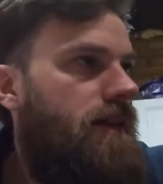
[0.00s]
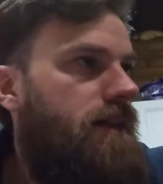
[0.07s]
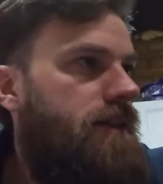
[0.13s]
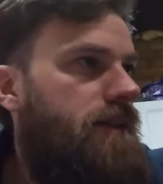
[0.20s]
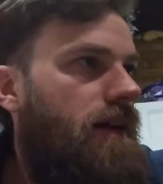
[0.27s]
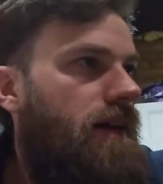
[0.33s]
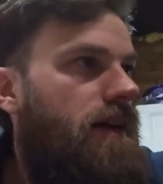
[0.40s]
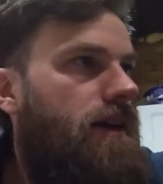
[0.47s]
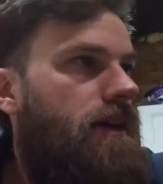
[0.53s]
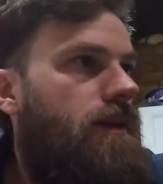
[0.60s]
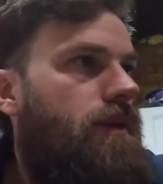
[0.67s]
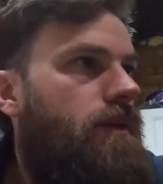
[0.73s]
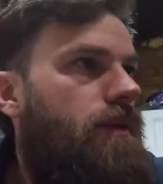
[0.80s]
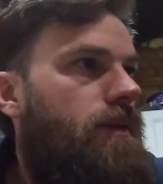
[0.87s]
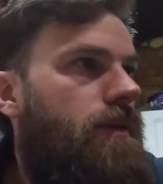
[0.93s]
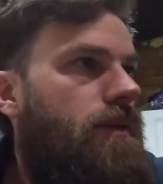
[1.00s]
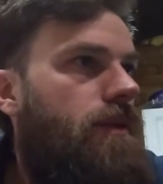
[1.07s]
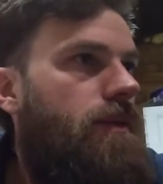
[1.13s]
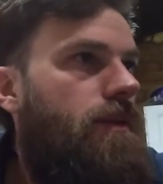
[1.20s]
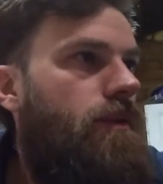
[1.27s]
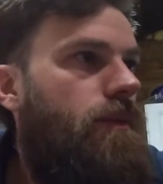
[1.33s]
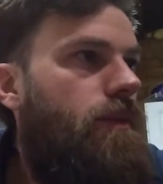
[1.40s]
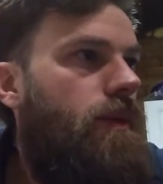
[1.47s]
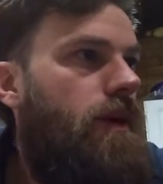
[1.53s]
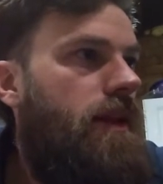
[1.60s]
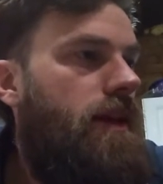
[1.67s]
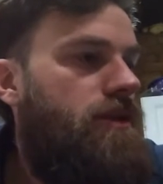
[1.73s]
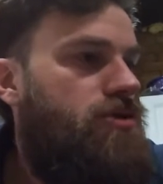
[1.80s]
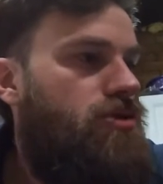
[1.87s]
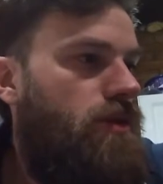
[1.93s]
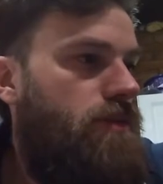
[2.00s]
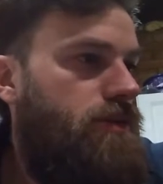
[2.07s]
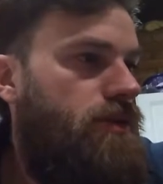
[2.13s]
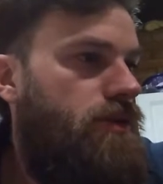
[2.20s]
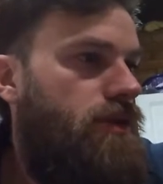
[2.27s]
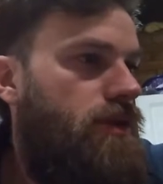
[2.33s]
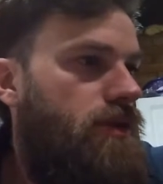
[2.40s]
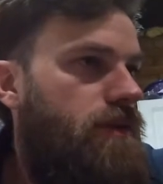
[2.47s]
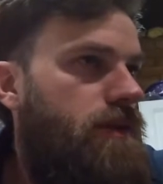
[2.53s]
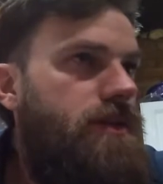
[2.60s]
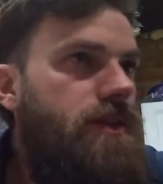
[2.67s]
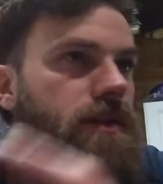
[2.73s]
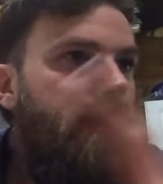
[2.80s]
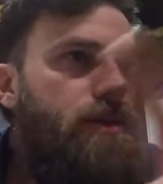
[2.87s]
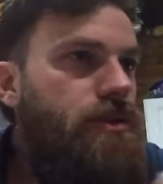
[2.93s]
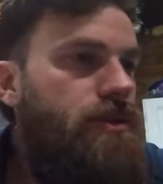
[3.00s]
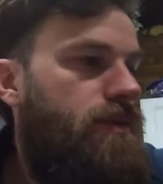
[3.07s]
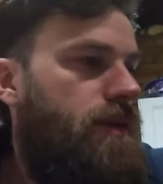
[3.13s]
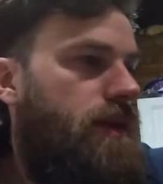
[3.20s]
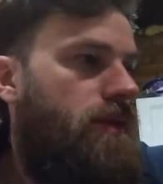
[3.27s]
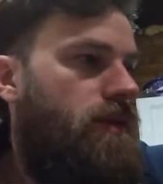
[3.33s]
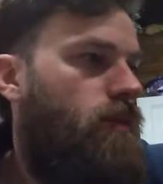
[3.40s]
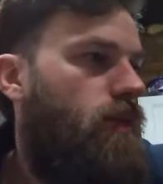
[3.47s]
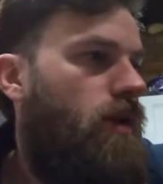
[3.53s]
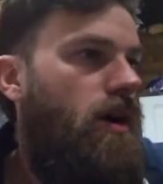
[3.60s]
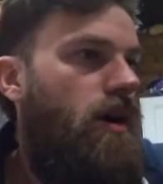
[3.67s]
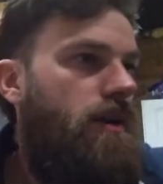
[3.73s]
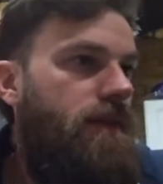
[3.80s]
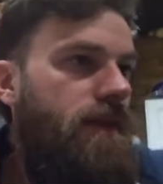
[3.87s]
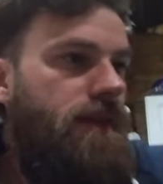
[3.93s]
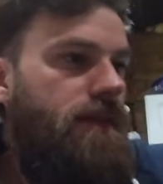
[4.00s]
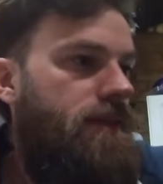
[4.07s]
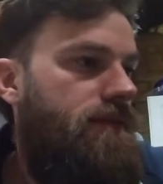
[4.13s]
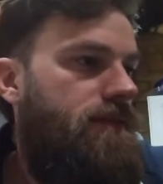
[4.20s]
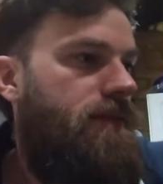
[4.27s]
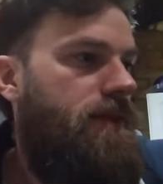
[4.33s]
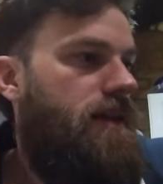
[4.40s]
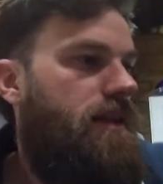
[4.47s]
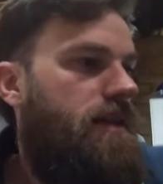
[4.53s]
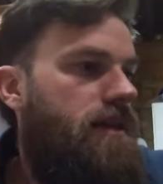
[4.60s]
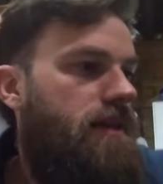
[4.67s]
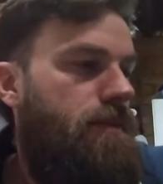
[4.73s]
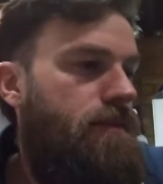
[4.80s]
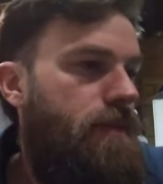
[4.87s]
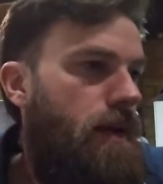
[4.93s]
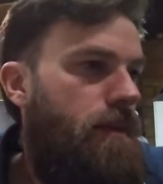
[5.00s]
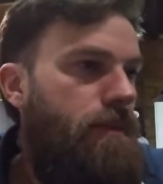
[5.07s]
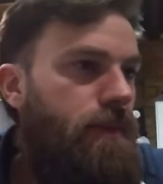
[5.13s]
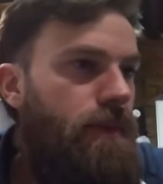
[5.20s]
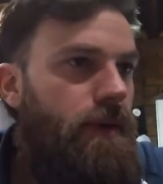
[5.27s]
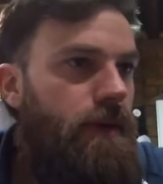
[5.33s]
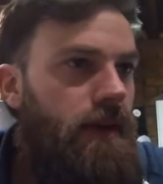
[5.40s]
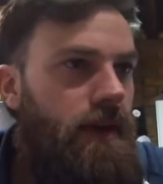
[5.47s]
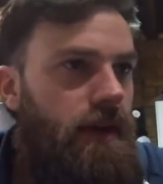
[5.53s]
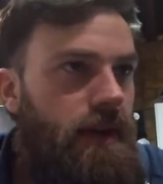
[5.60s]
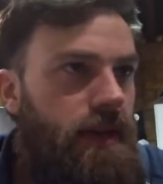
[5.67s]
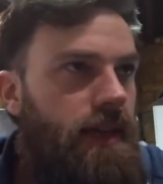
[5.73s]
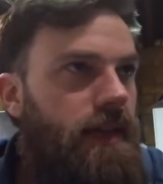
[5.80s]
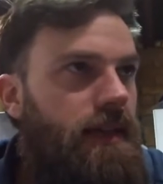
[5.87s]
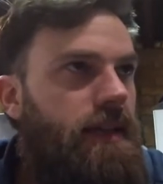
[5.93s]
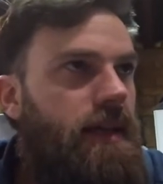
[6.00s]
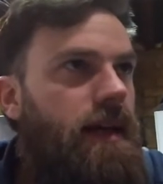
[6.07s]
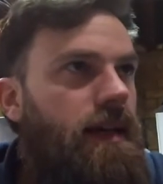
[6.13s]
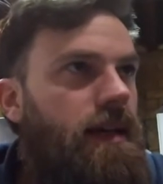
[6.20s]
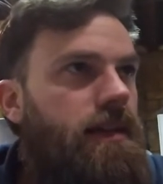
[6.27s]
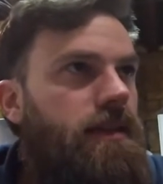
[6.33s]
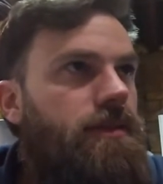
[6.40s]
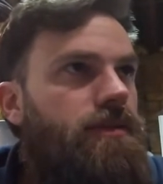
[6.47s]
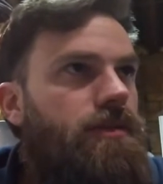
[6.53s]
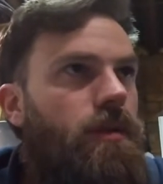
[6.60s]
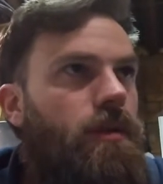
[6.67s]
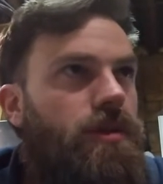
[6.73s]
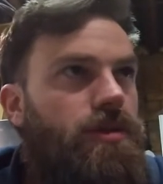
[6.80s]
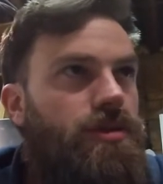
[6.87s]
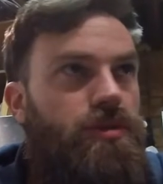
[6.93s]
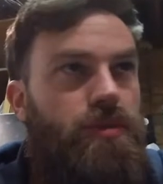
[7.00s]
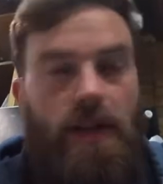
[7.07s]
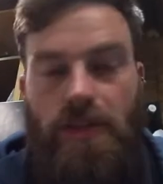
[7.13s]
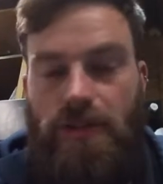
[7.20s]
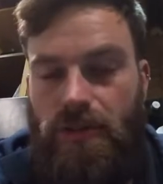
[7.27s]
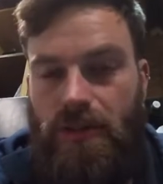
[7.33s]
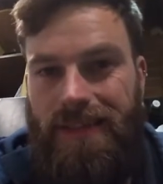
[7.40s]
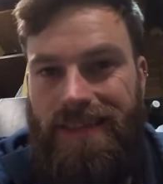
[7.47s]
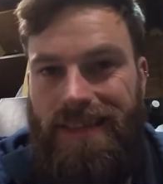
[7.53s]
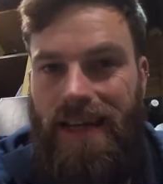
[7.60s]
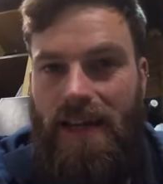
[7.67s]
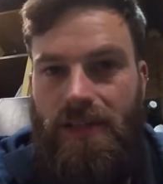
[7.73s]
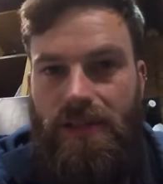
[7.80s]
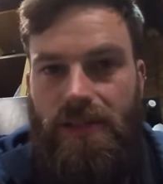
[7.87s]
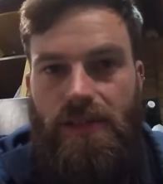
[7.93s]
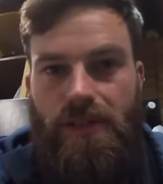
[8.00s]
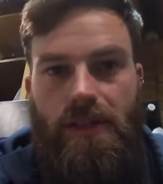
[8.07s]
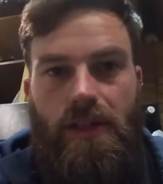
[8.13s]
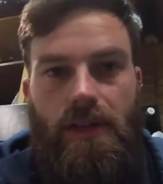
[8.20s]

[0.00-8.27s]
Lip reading: So one of the next jobs to do is going to be sorting out the wiring for the pump, get that in. So I want to switch on the dash